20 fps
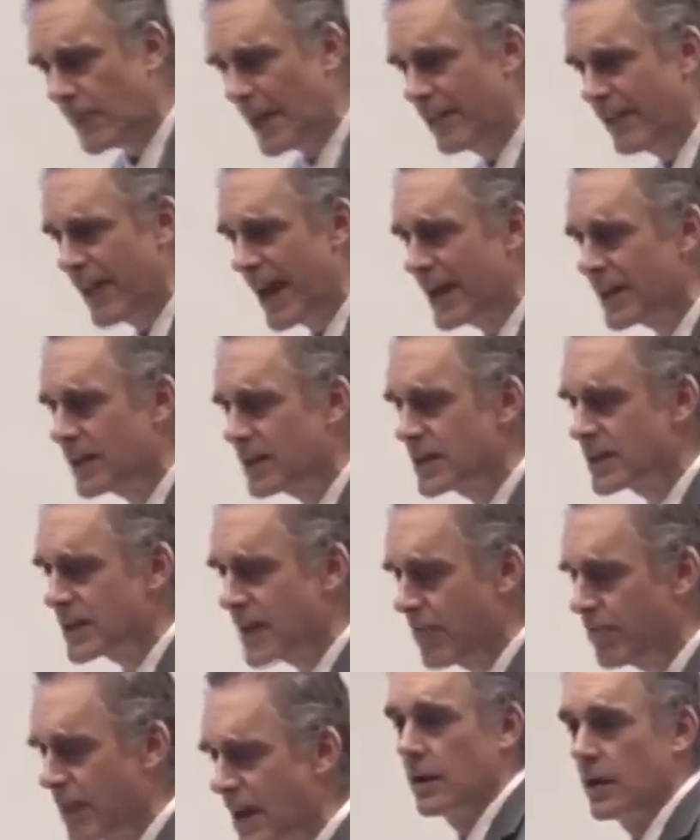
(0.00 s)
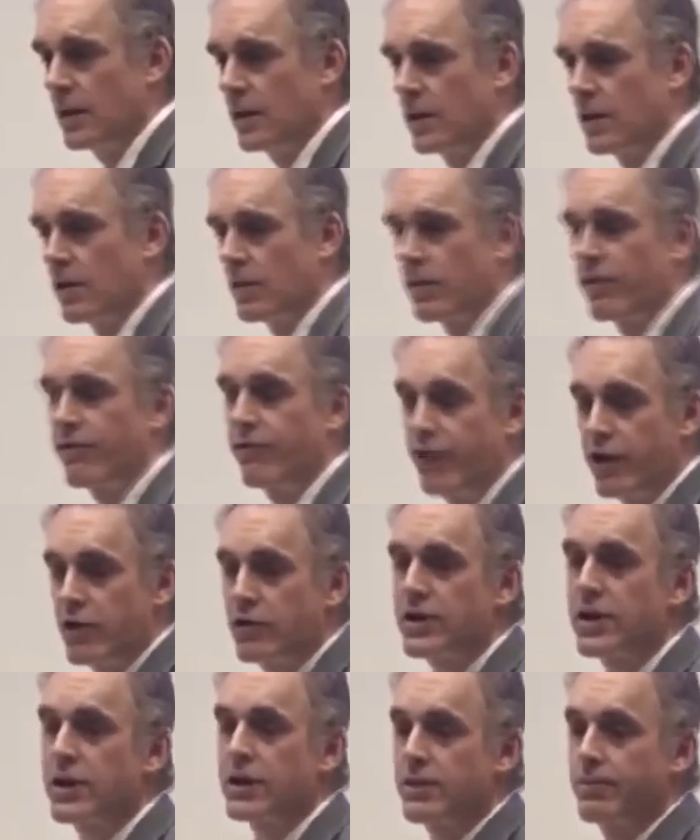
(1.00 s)
And that is
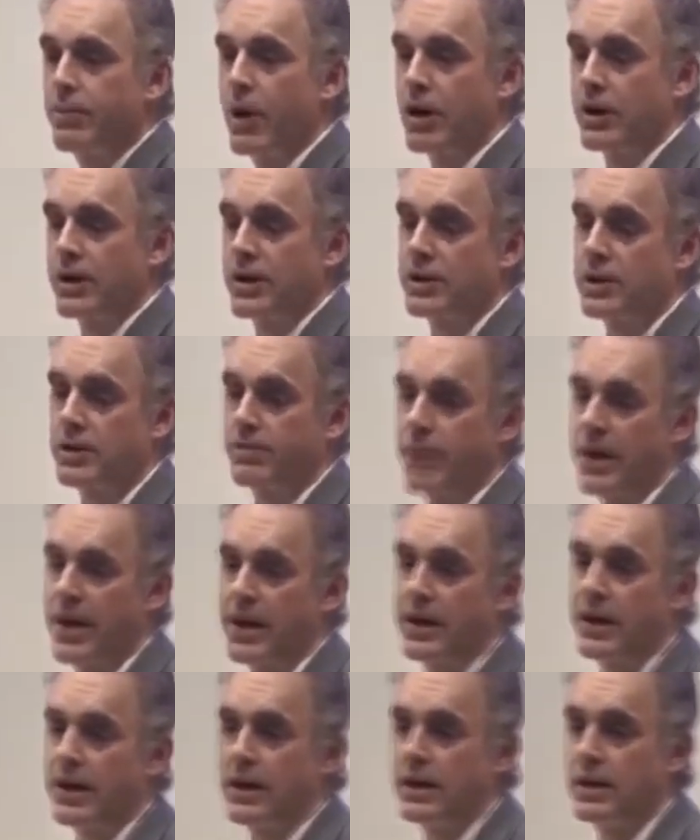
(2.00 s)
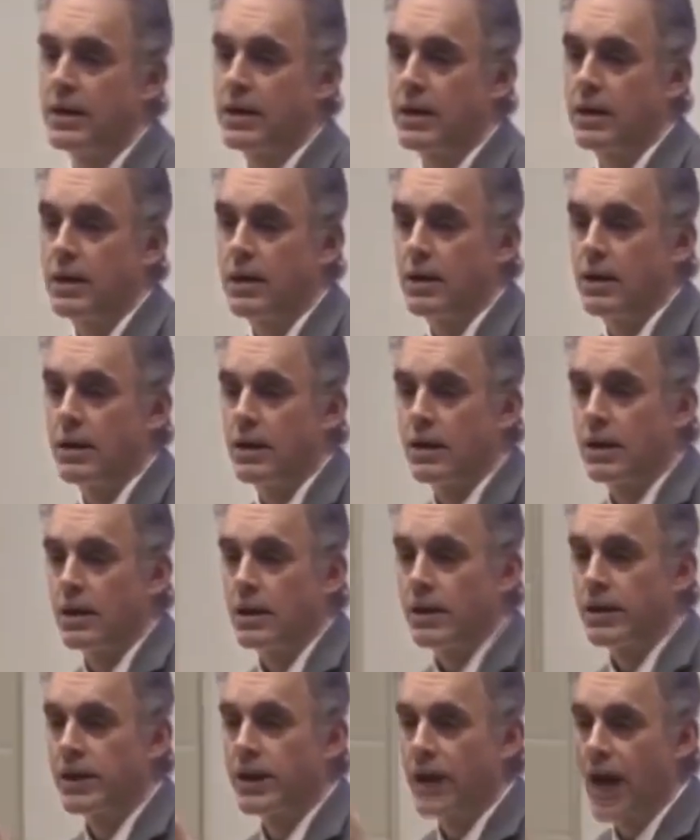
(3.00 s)
refusing to participate in
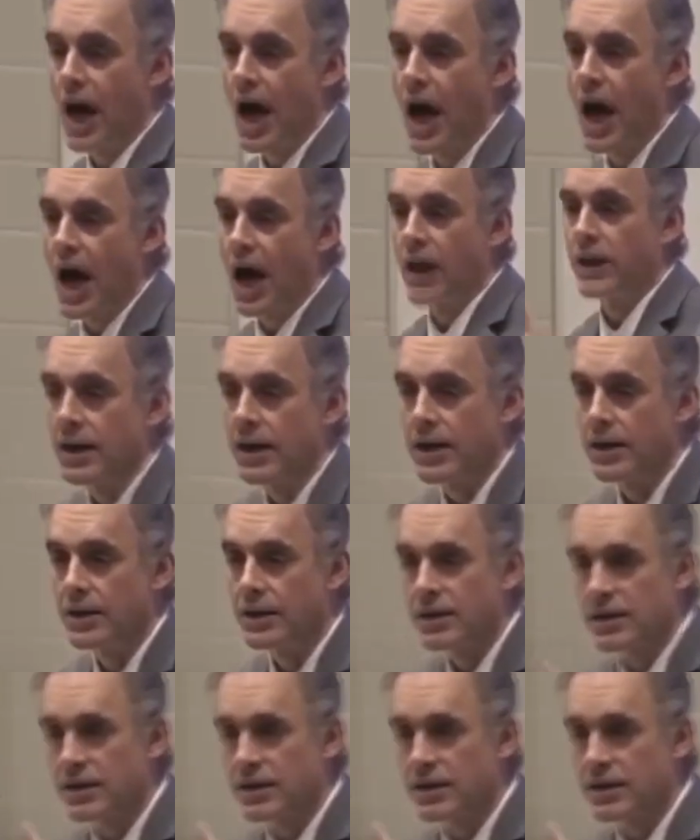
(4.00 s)
the law, in